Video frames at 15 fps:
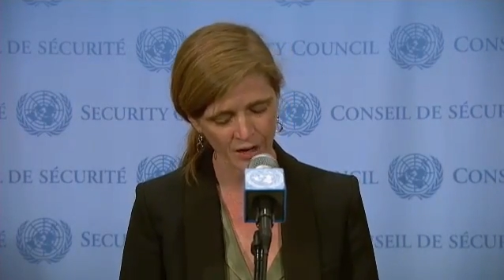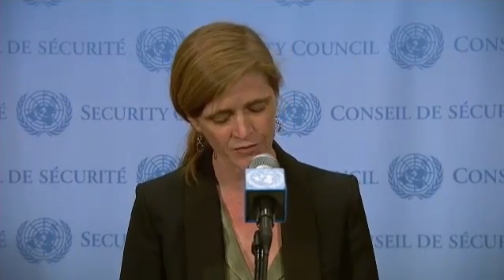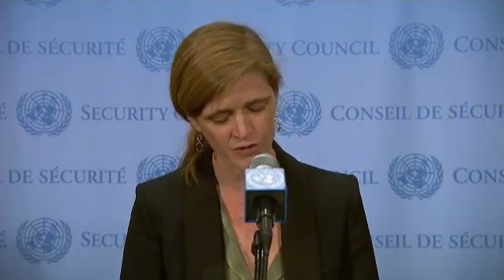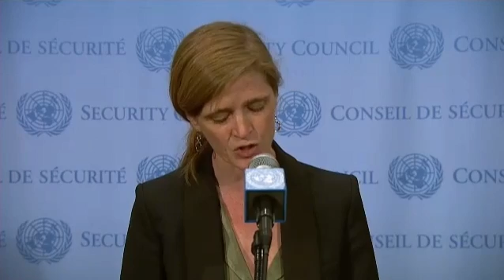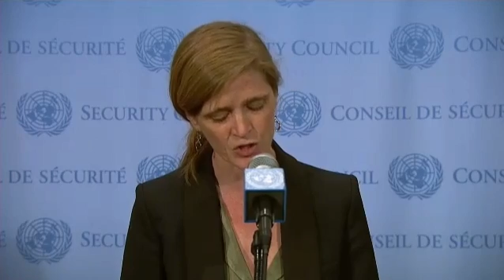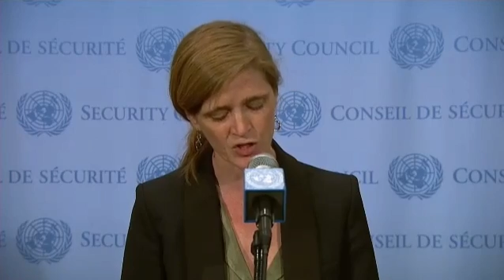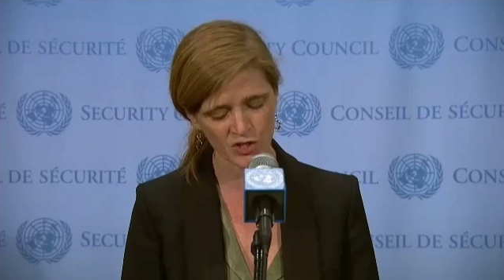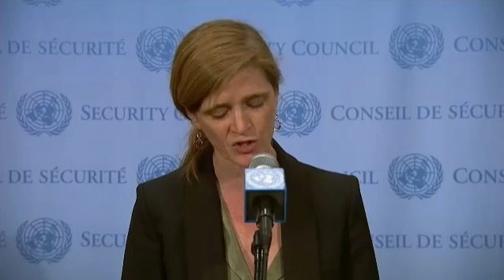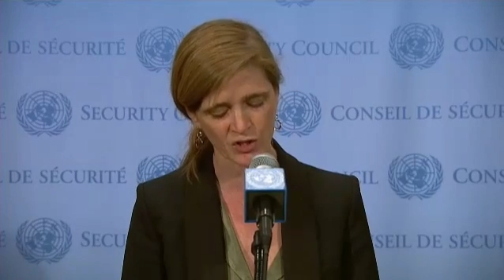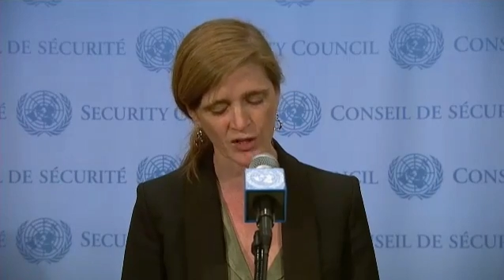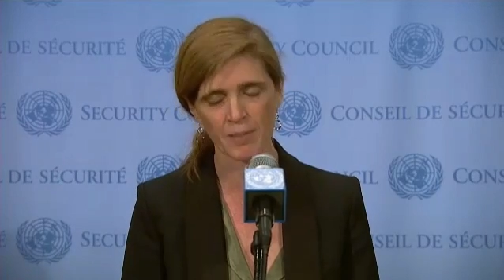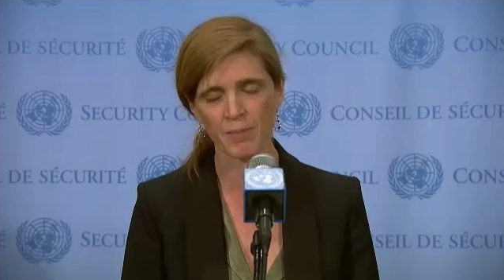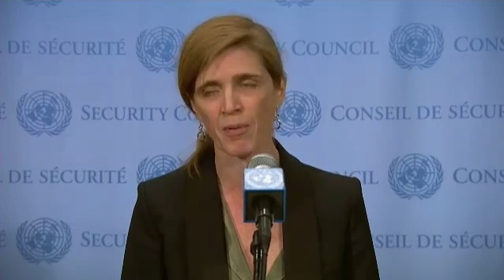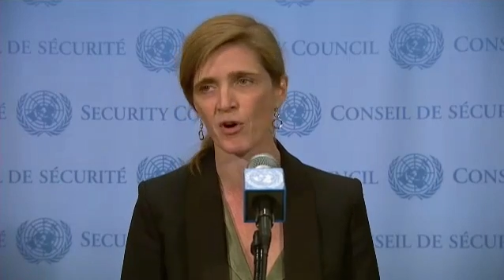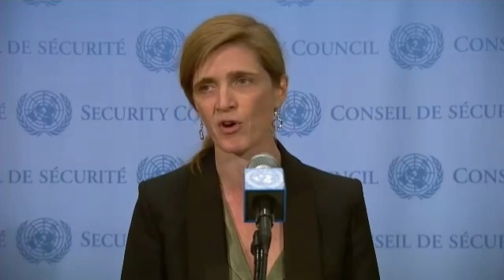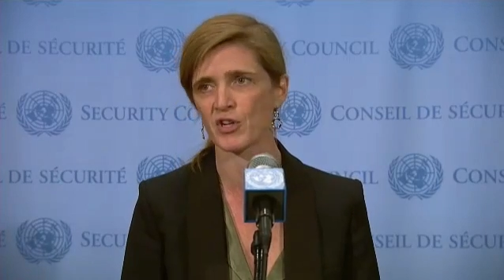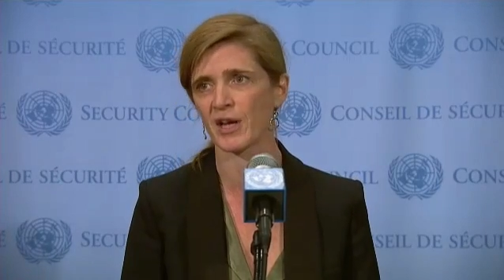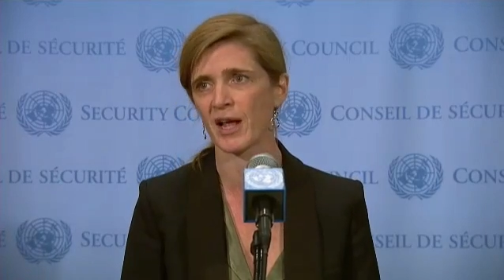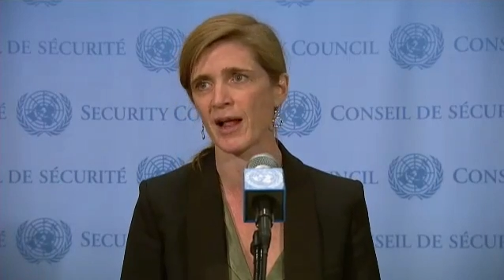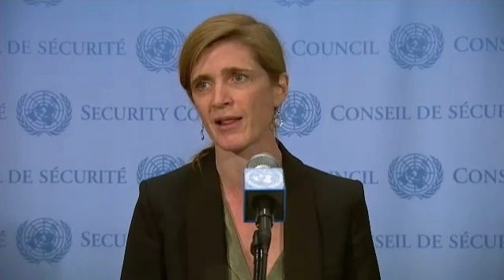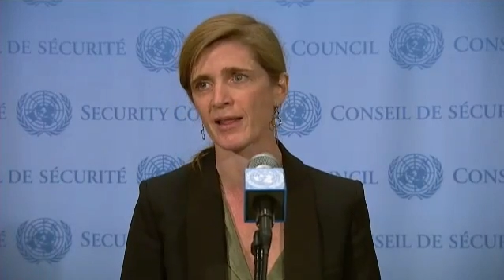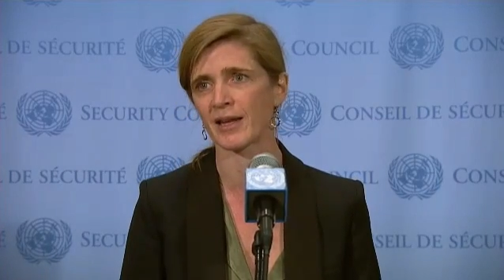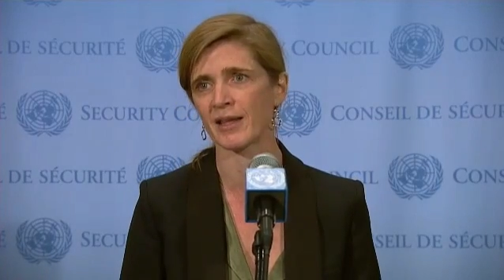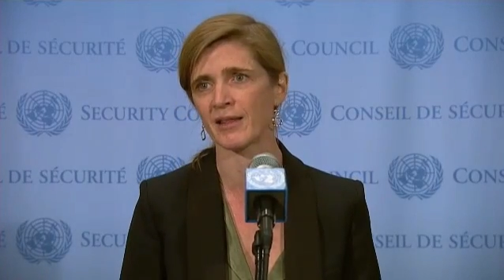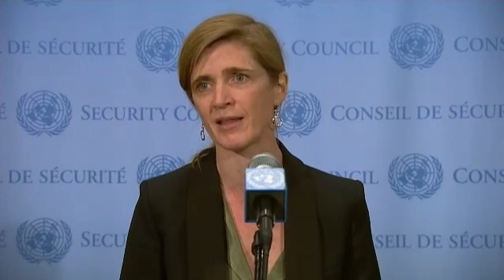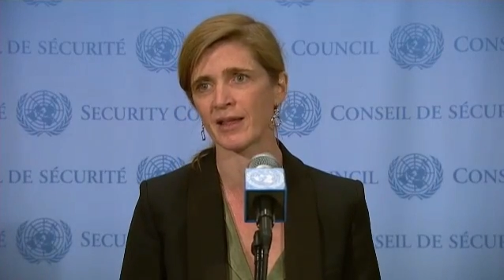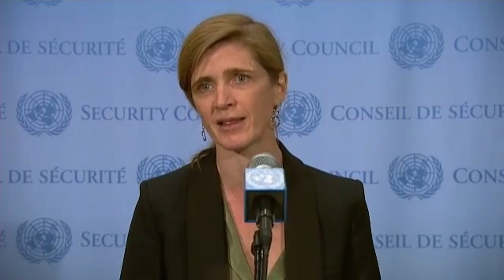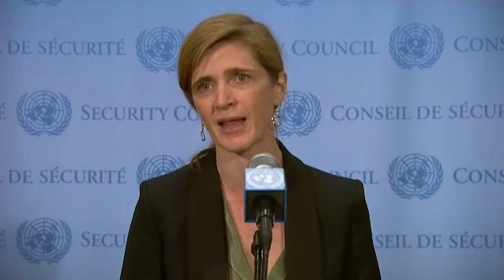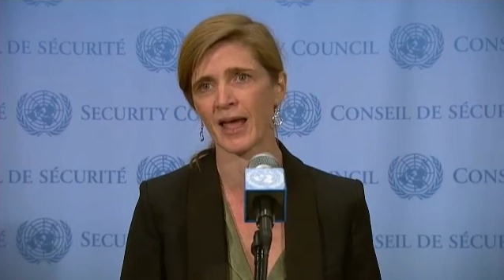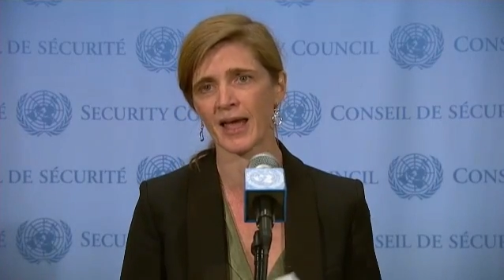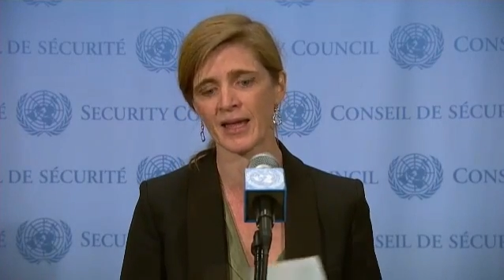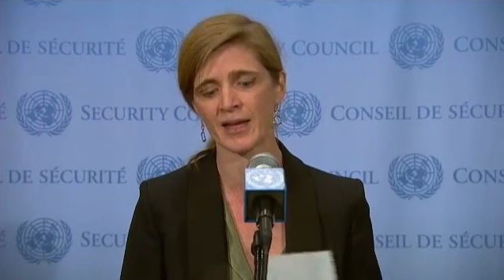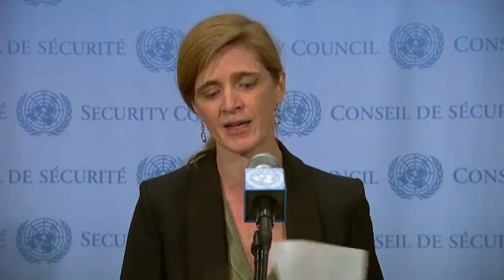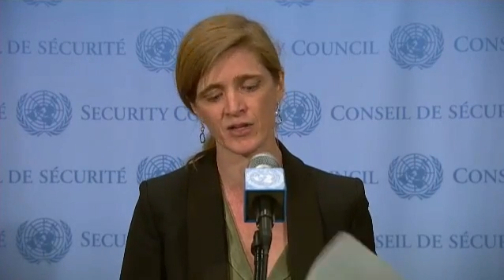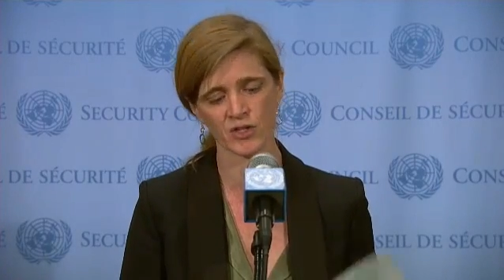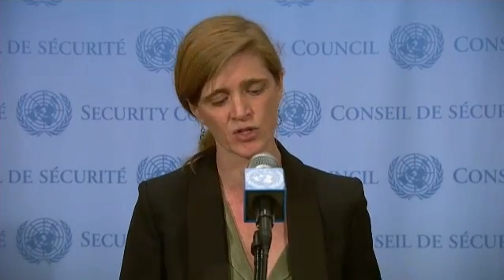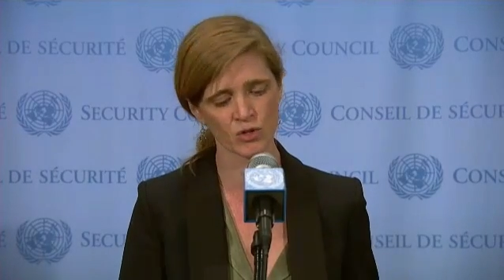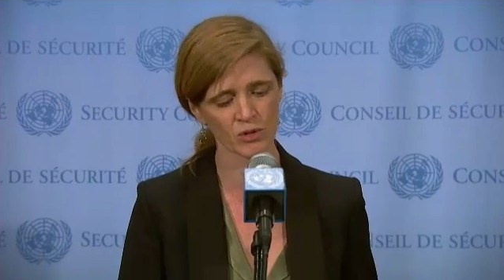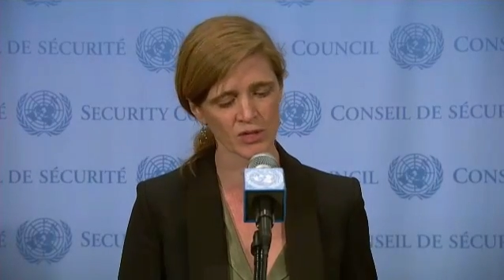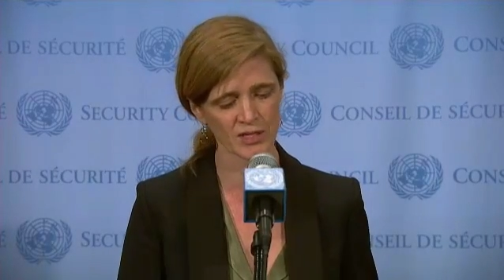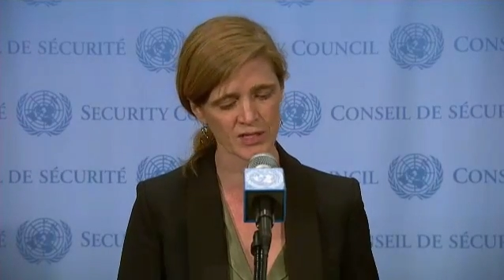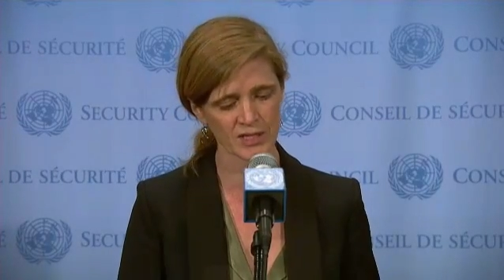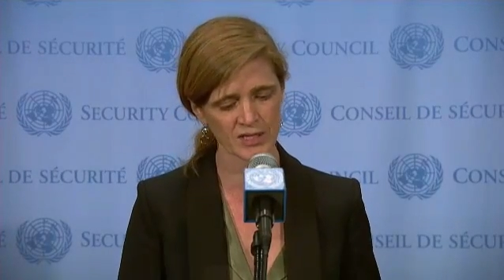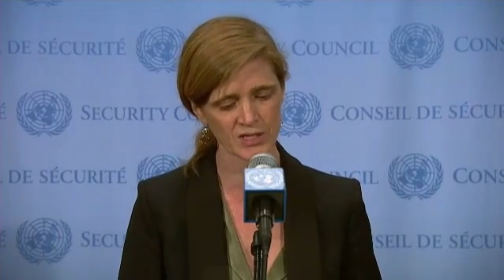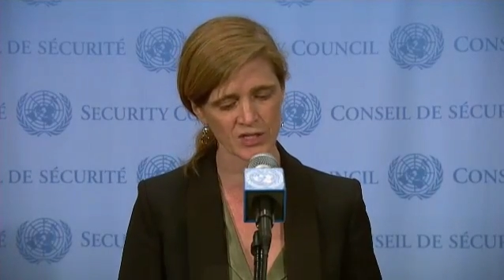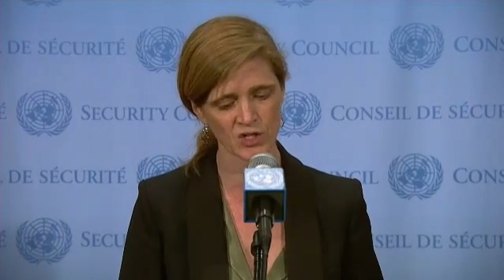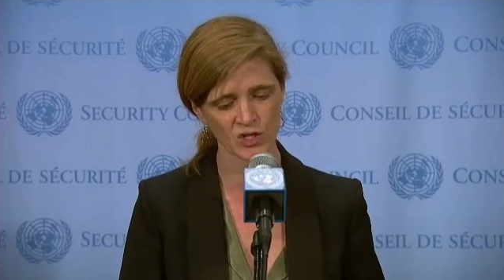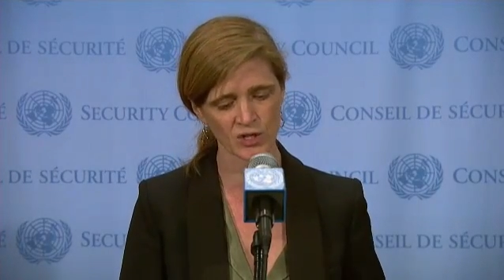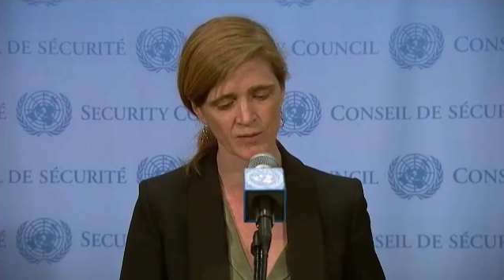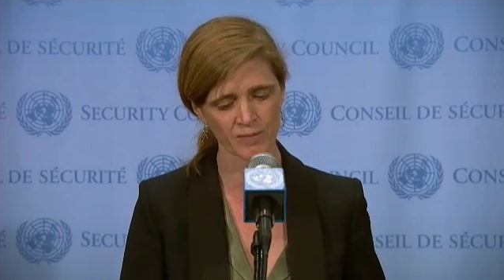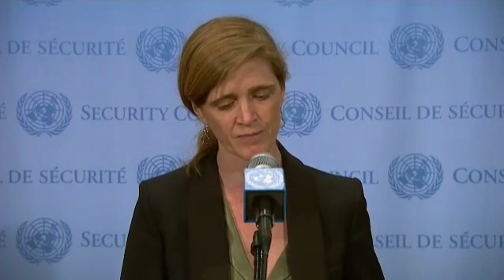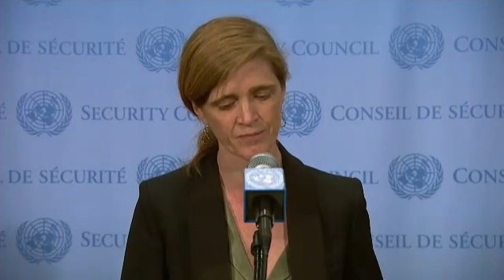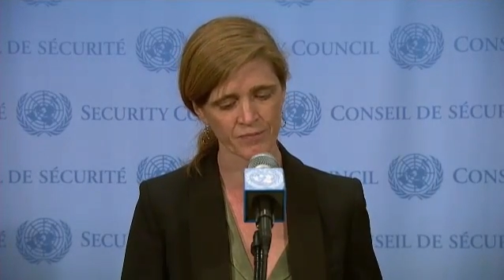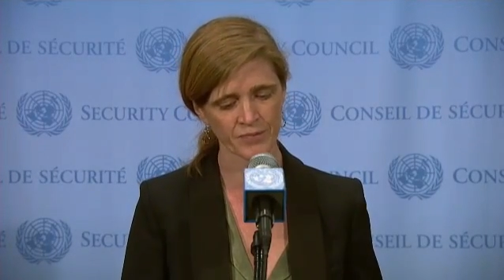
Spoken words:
of judicial impartiality that led to this decision.